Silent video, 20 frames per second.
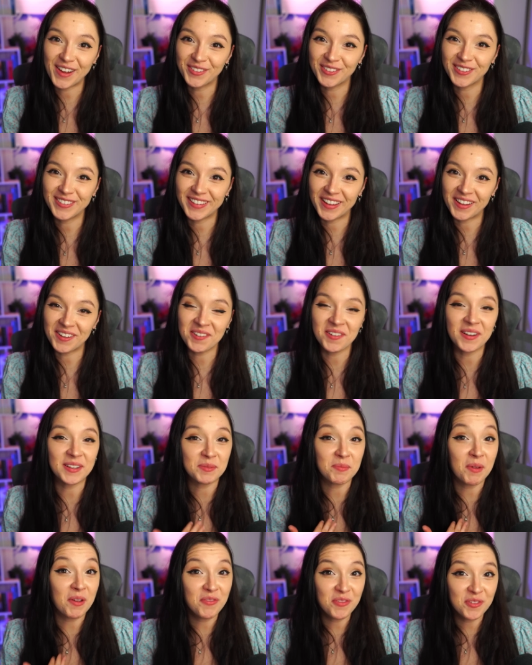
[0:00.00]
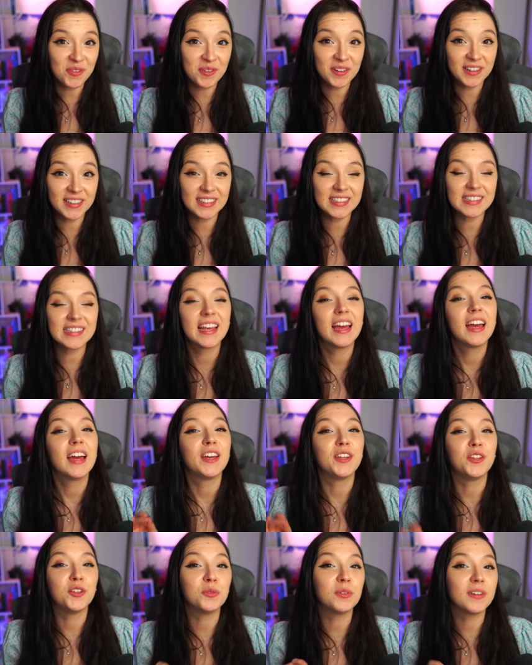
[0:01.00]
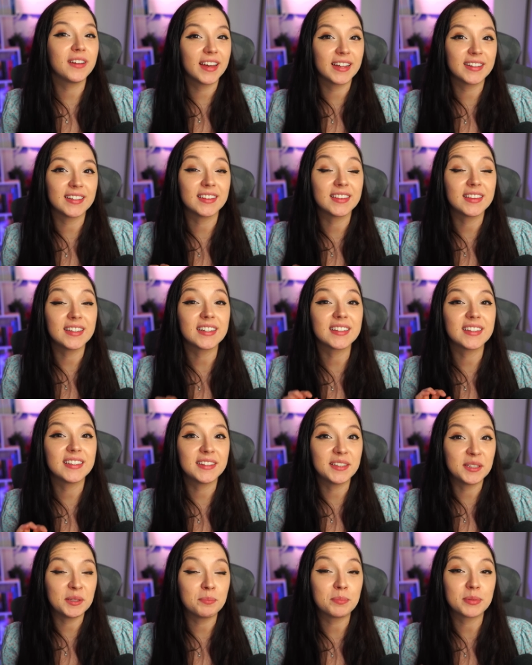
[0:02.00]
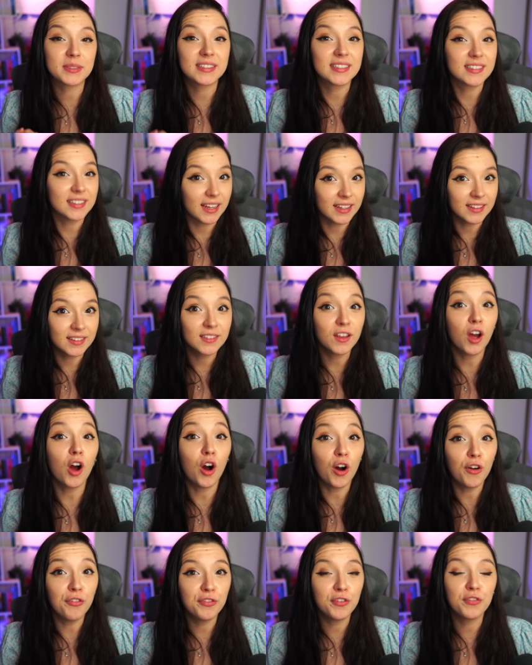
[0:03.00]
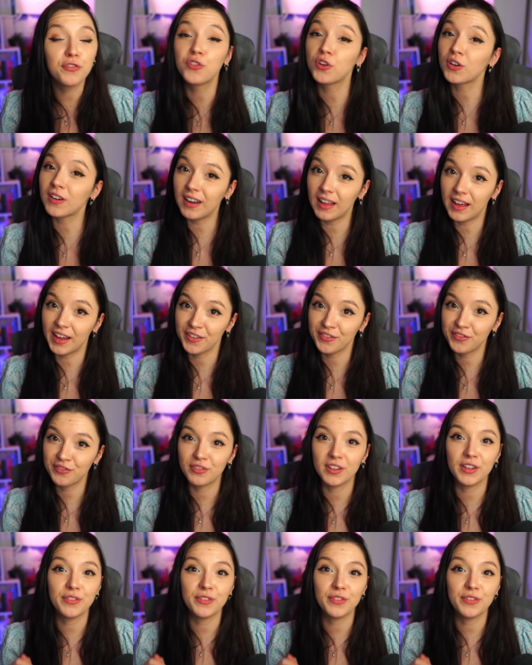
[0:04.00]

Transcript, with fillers: to tell you as my viewers, you will get a 33% off for life.